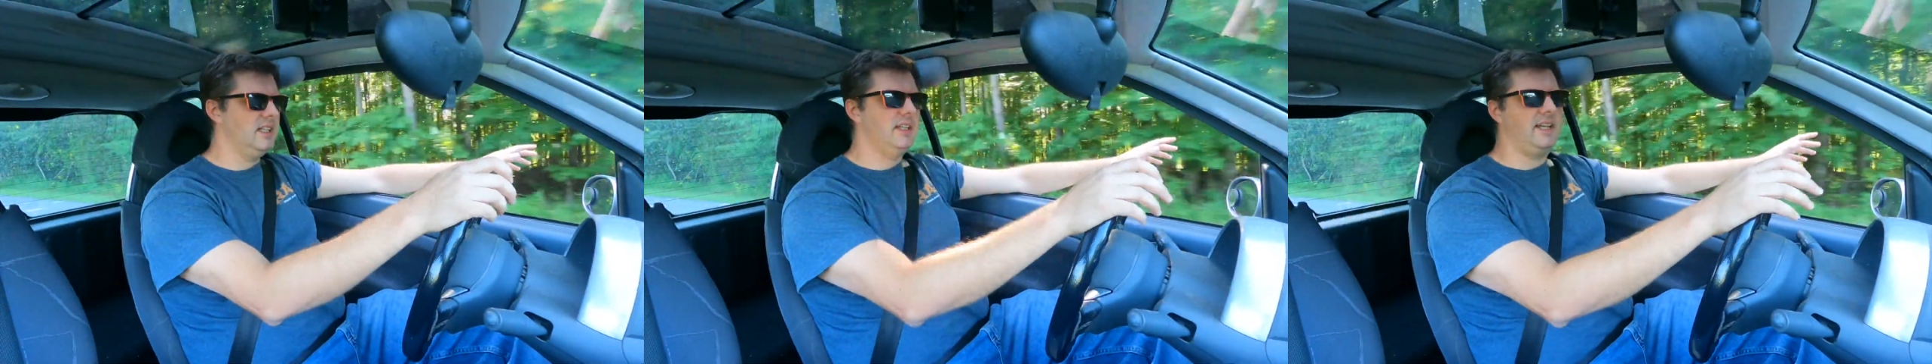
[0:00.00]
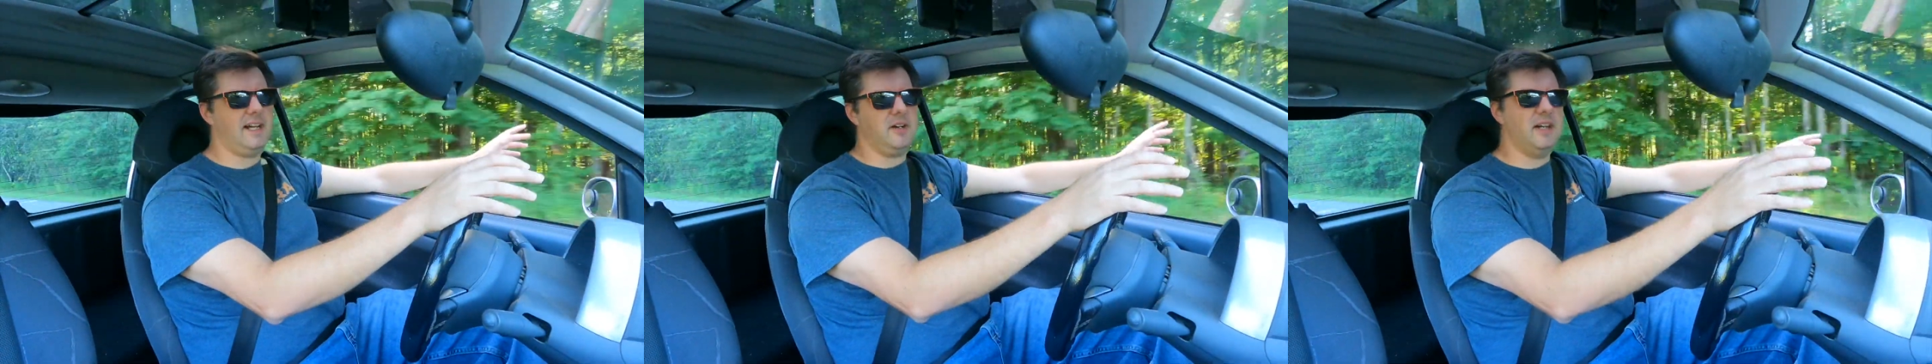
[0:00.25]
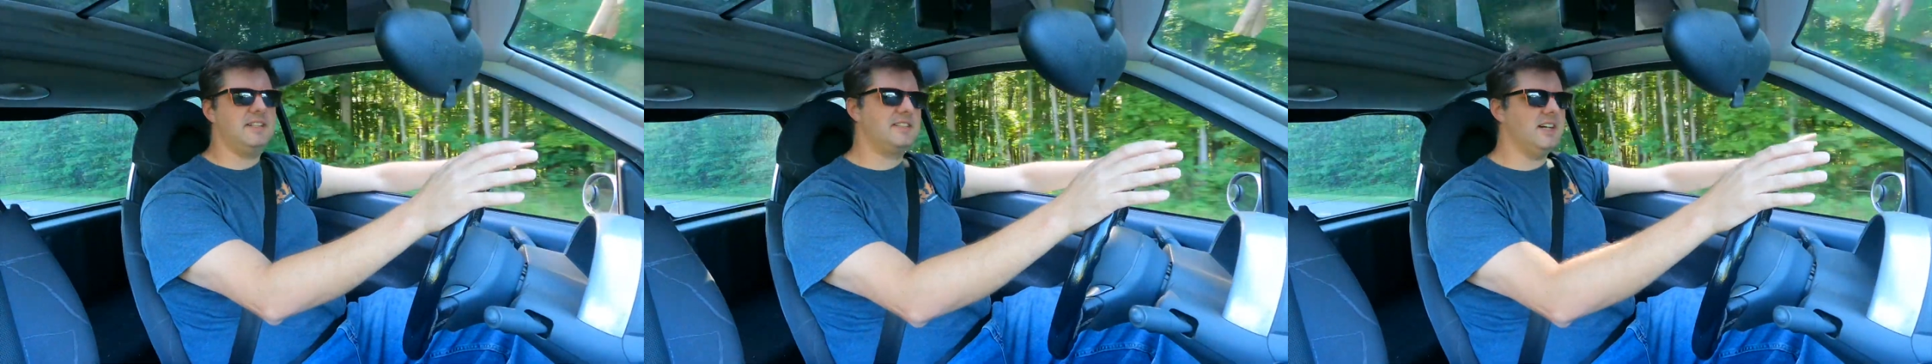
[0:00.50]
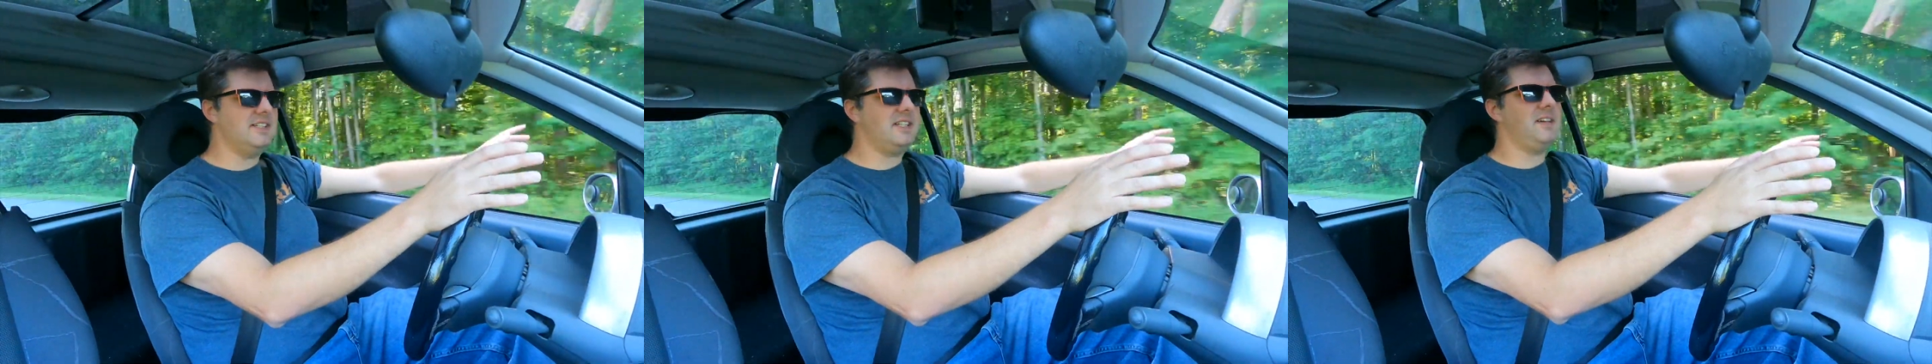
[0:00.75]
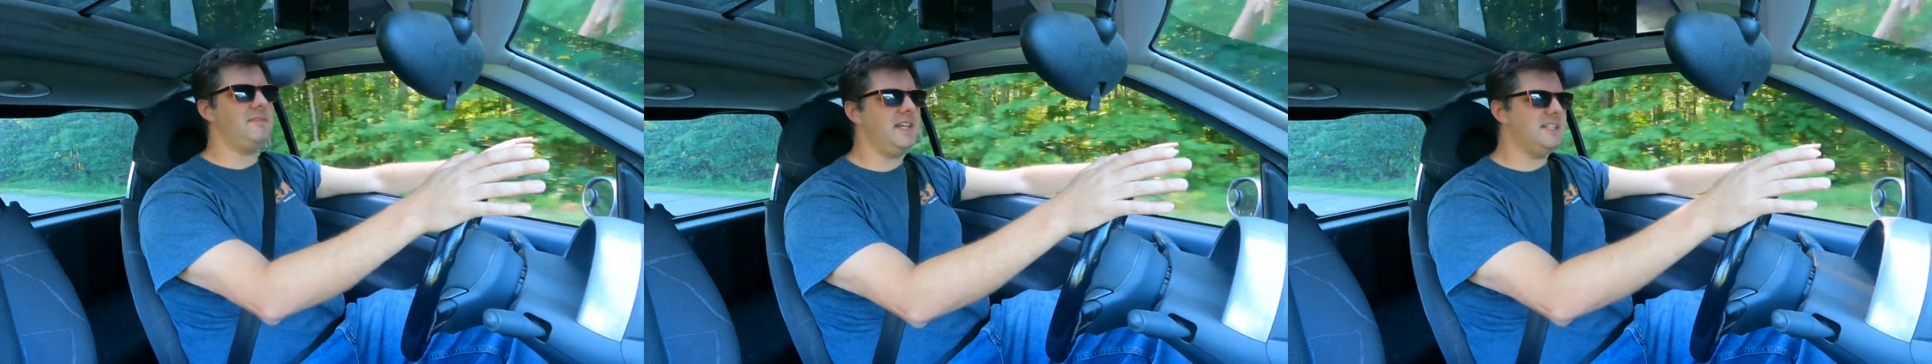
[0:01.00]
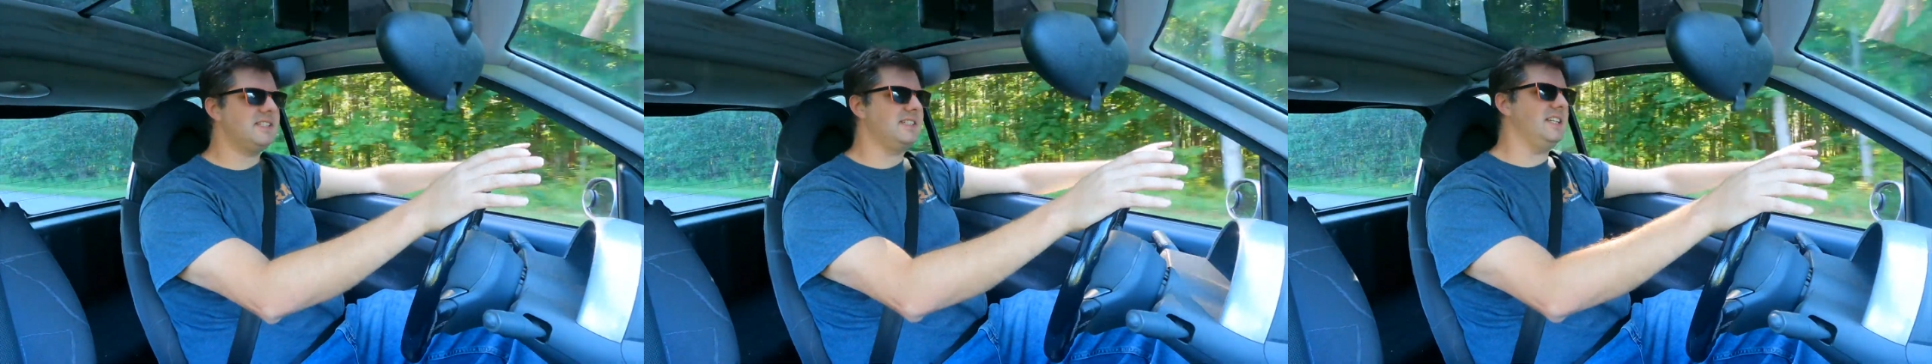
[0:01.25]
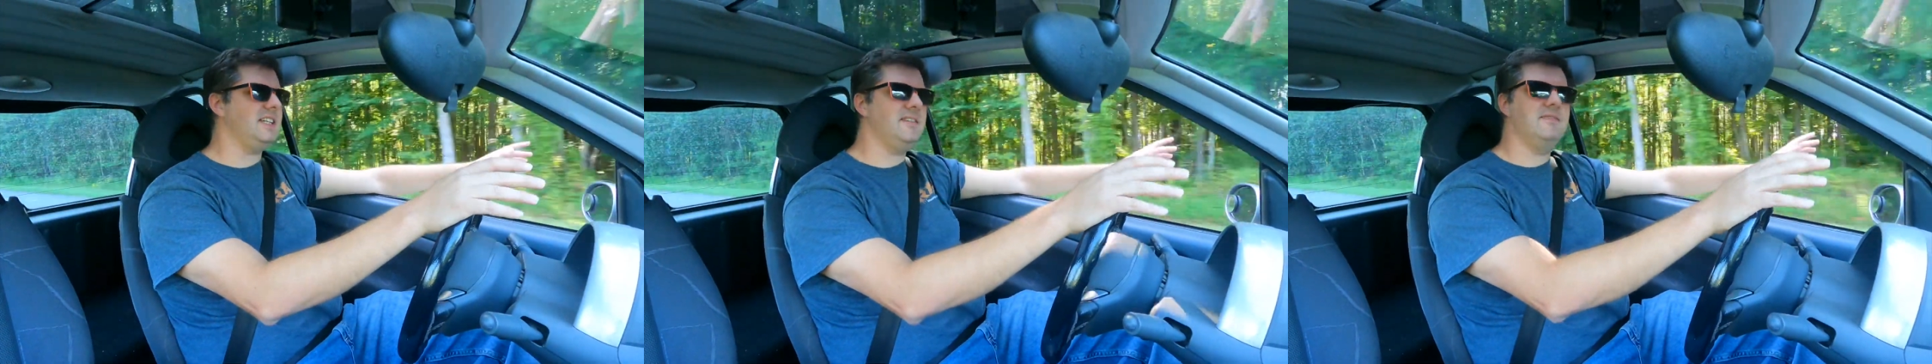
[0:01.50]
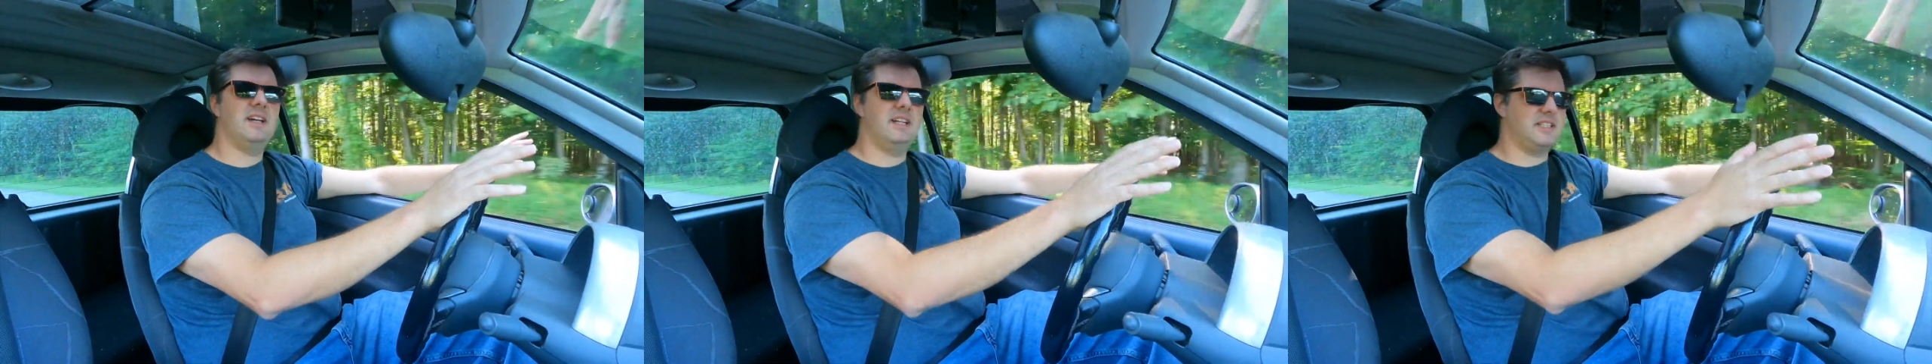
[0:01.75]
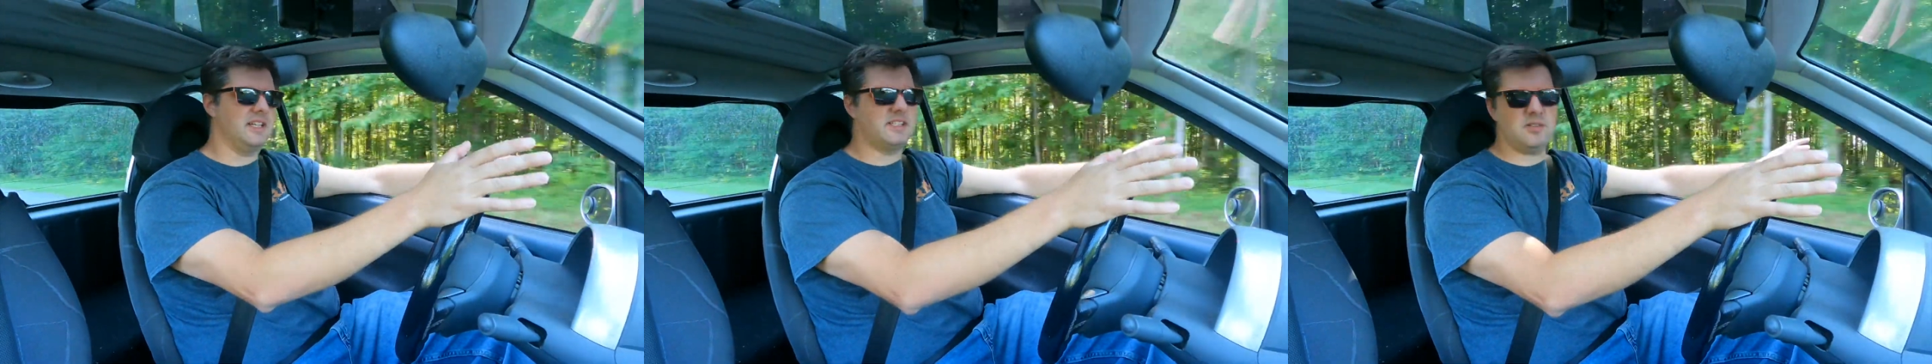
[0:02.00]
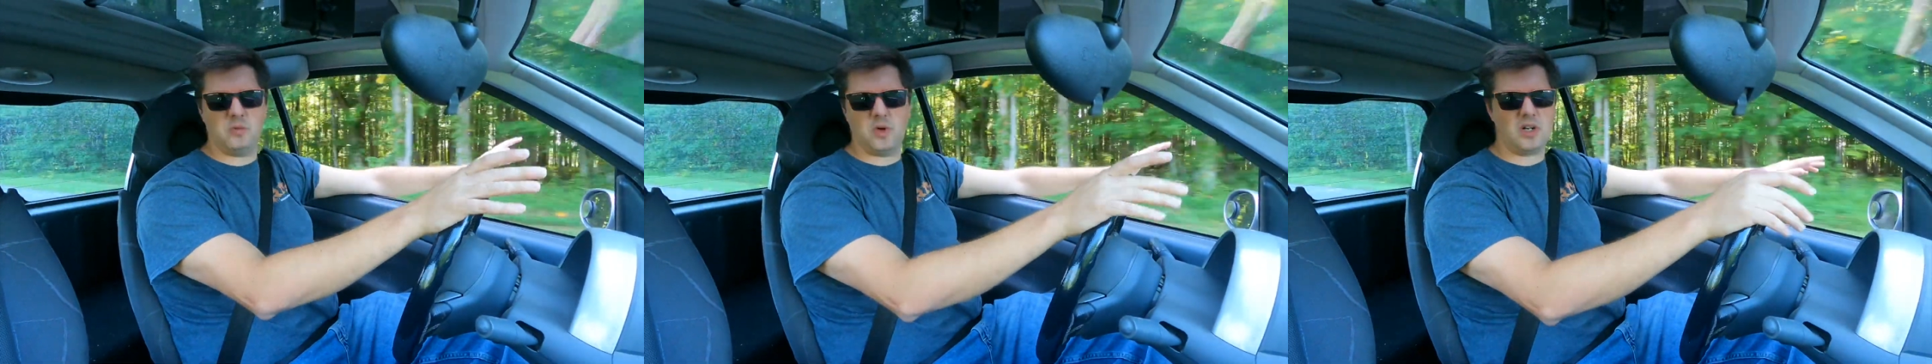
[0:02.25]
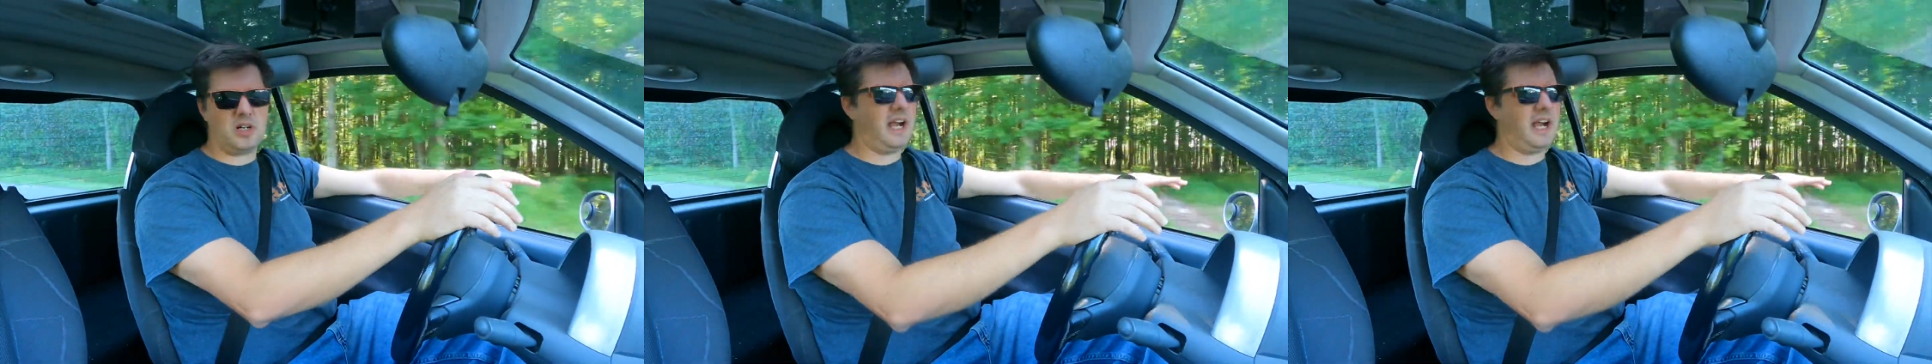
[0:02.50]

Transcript: Now, it does have AC. It doesn't work.